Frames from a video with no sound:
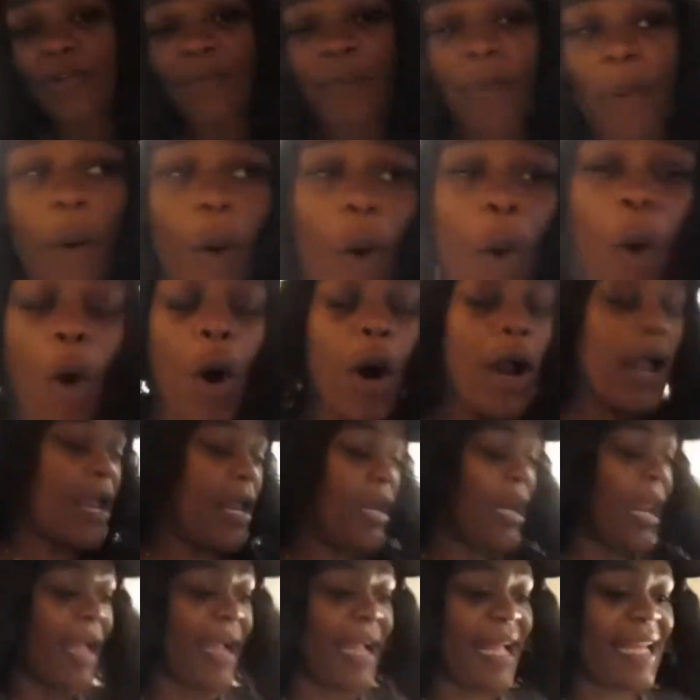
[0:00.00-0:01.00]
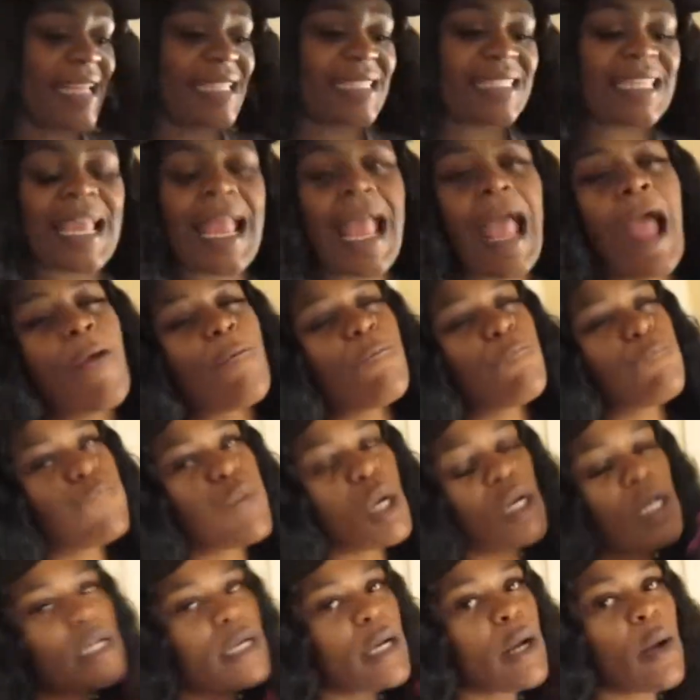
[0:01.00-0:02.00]
bored. Like I said, I
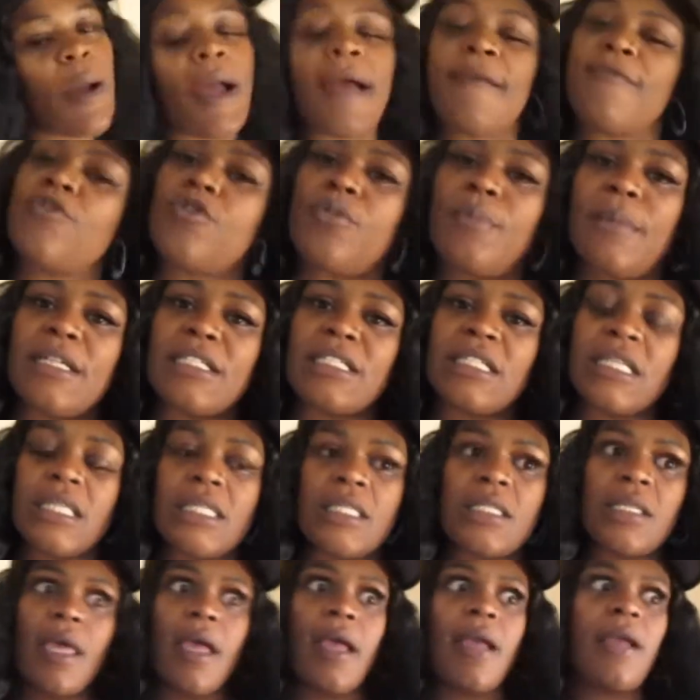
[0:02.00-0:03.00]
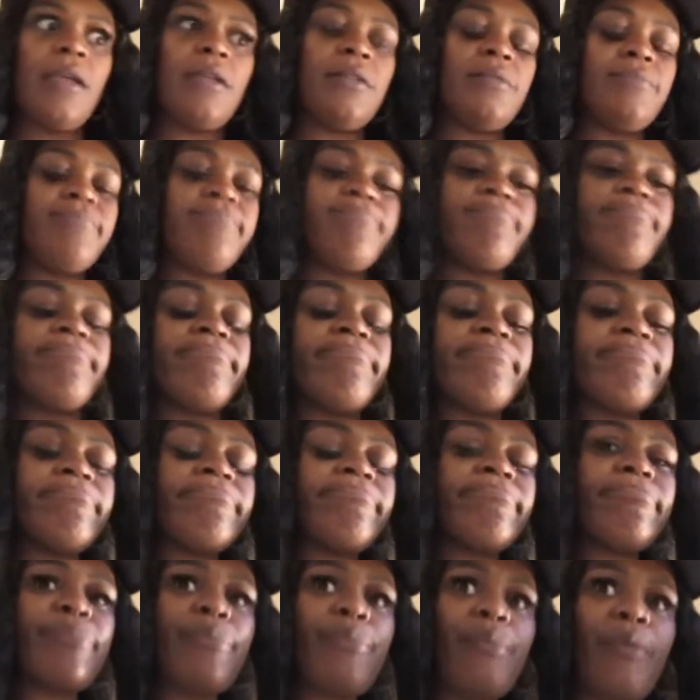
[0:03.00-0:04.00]
really don't have too much to say.
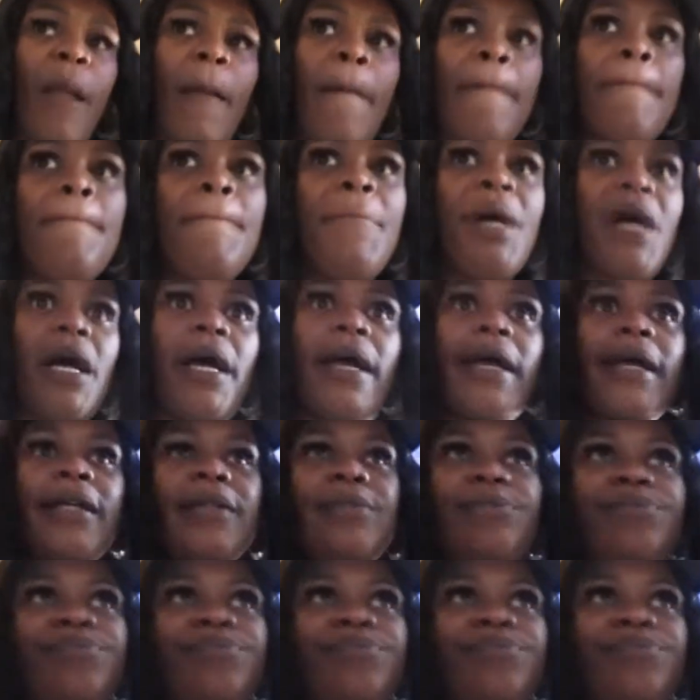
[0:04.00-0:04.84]
But,